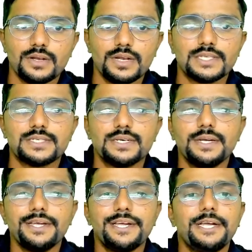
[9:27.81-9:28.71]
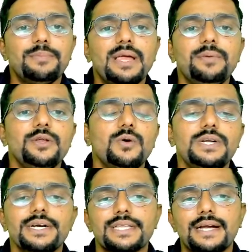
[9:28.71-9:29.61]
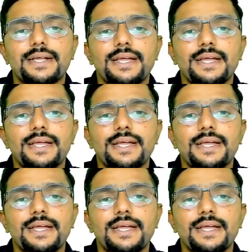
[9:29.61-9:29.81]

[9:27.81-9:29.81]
Next, it may be noted that